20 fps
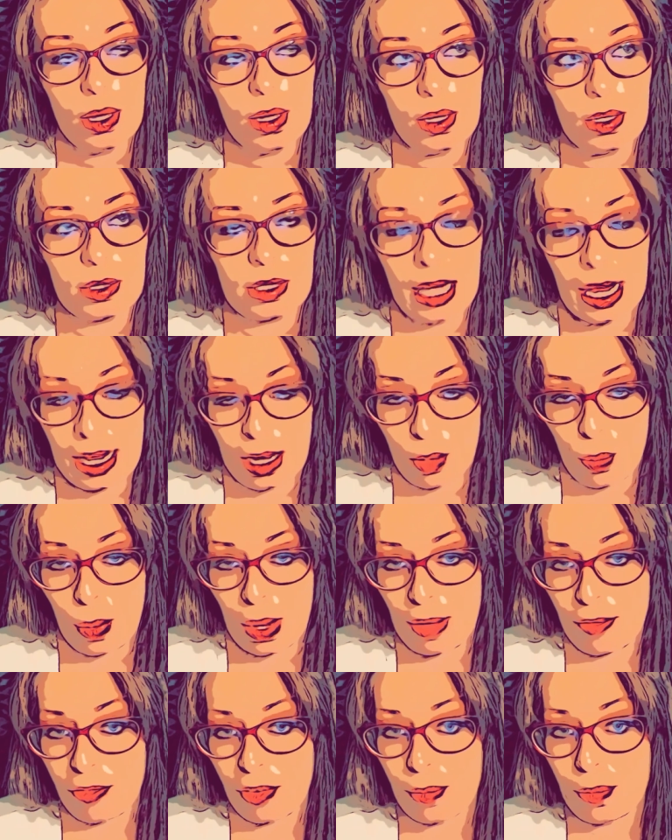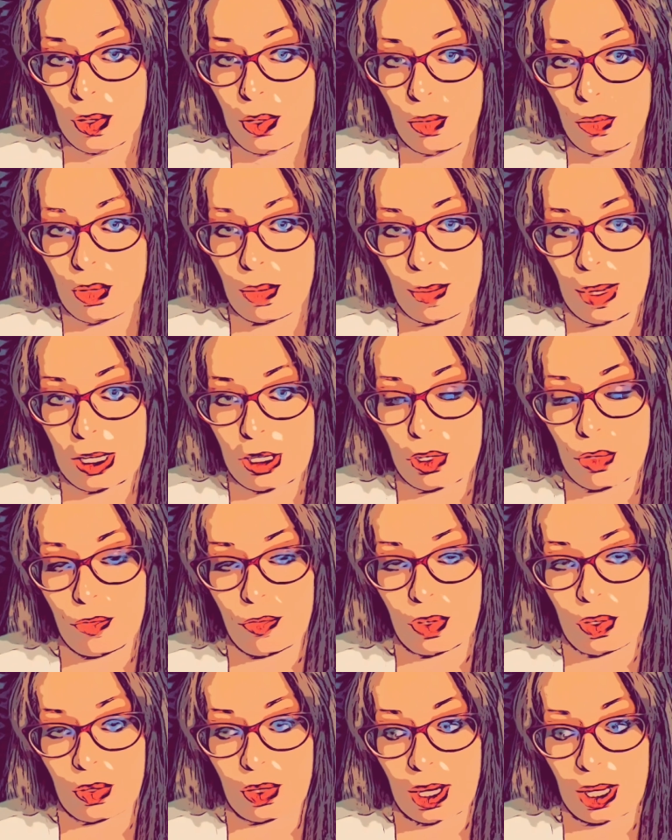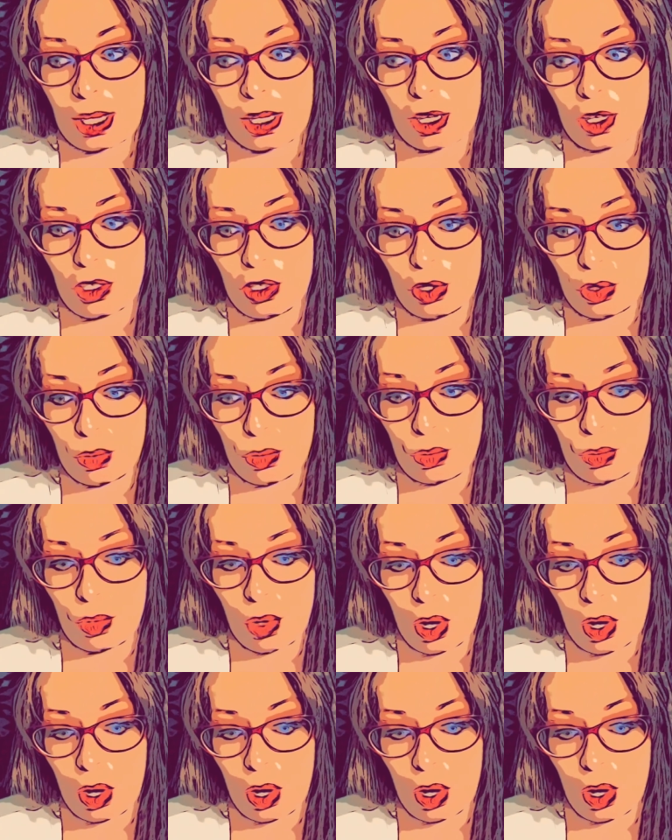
take away from you that makes you feel like you